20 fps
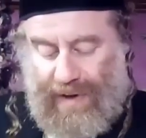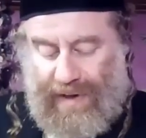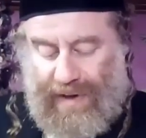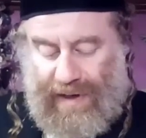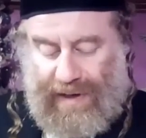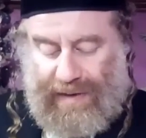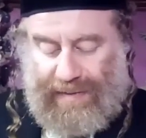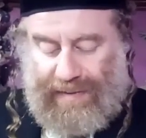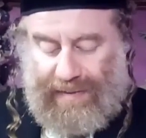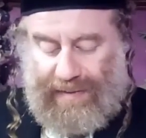
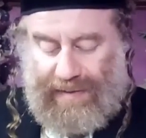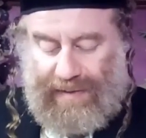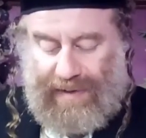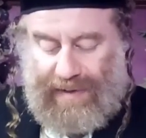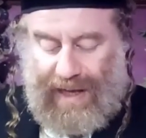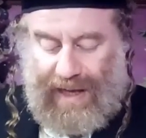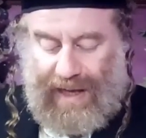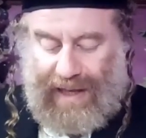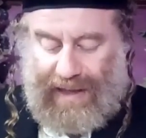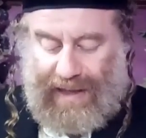Okay.
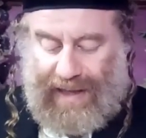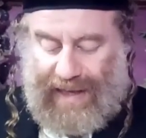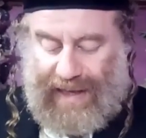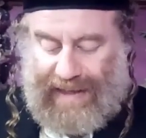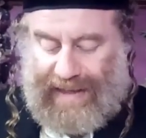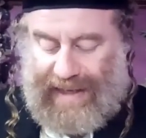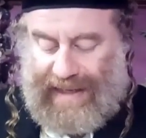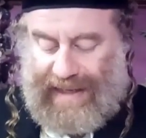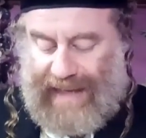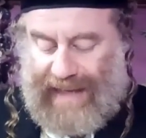
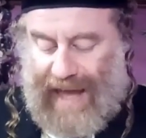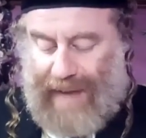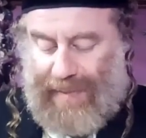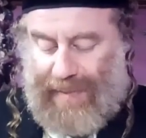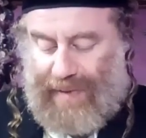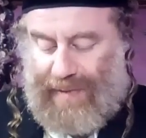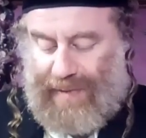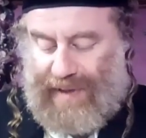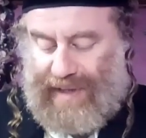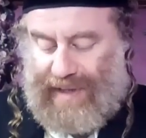Does this
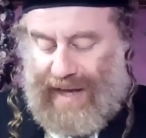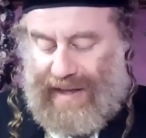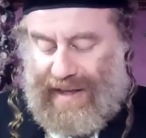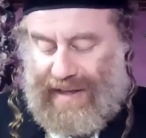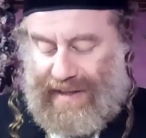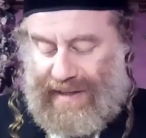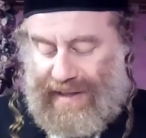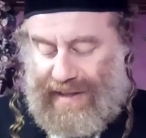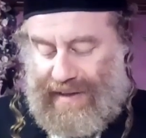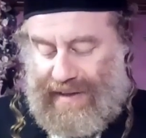happen with
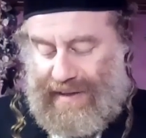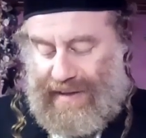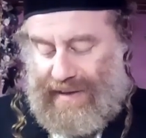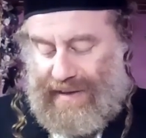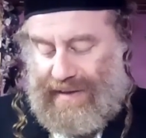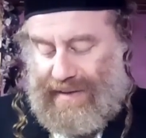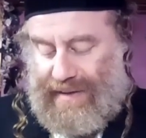other sins?